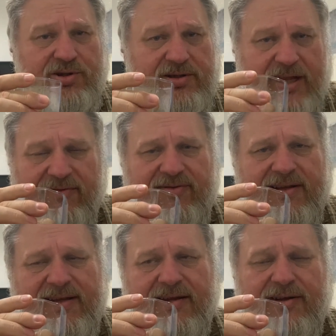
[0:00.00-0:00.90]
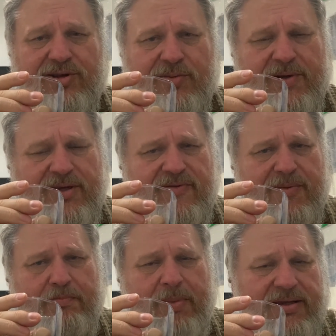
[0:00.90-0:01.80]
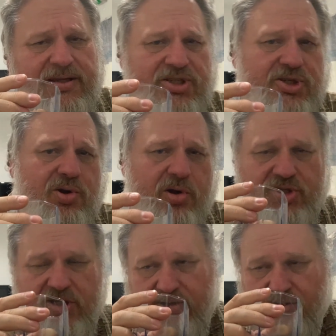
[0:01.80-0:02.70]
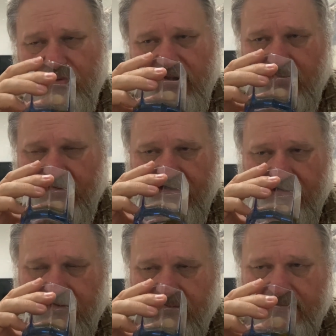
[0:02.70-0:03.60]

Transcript: Definitely a little bit of a butterscotchy note coming out.